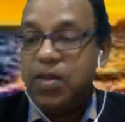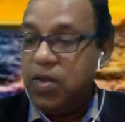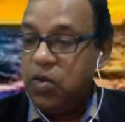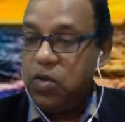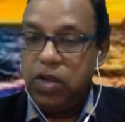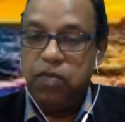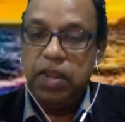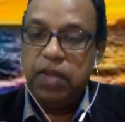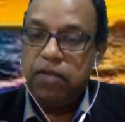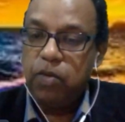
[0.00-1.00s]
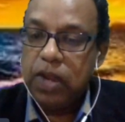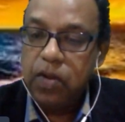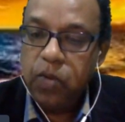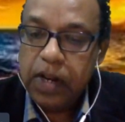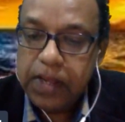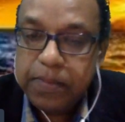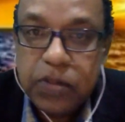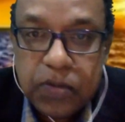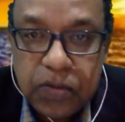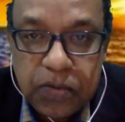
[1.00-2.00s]
Good evening, everyone. Welcome
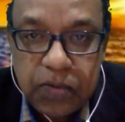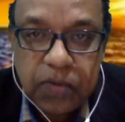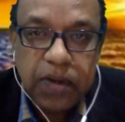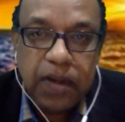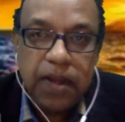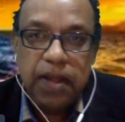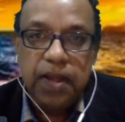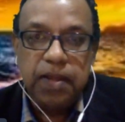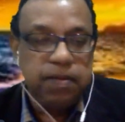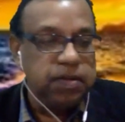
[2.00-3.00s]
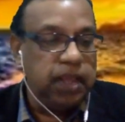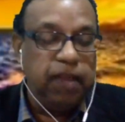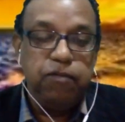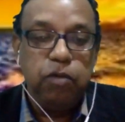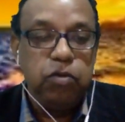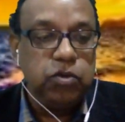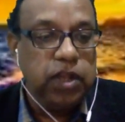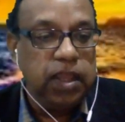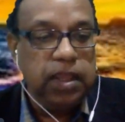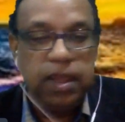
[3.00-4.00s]
to uh, day four
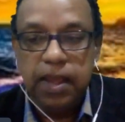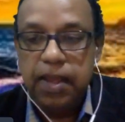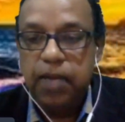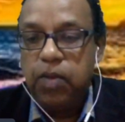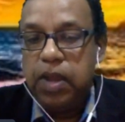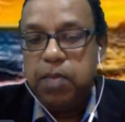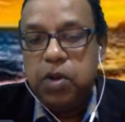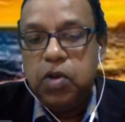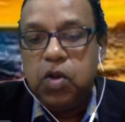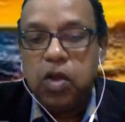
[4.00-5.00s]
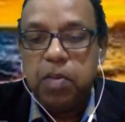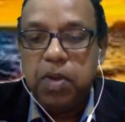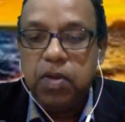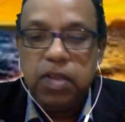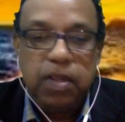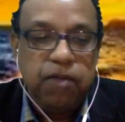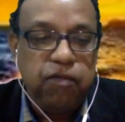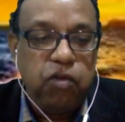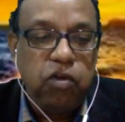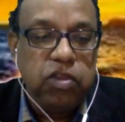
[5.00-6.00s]
today, uh, where I'm going to talk about the
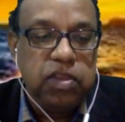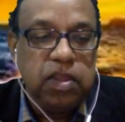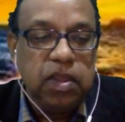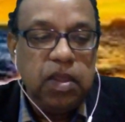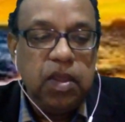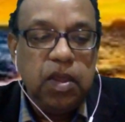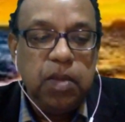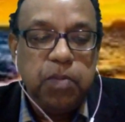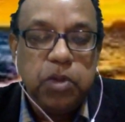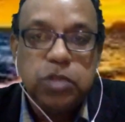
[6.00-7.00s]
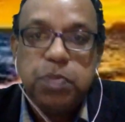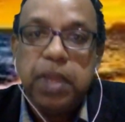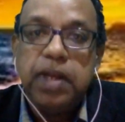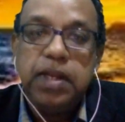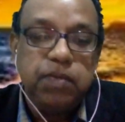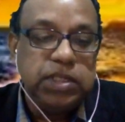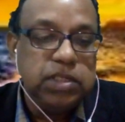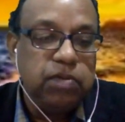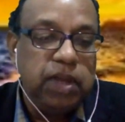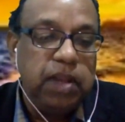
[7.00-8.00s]
fourth prosperity, which
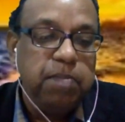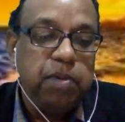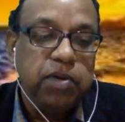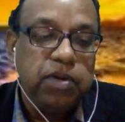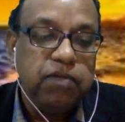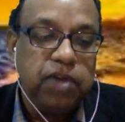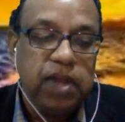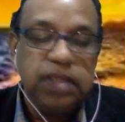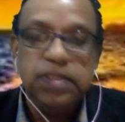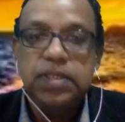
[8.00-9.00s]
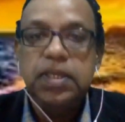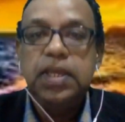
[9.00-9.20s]
is very important for us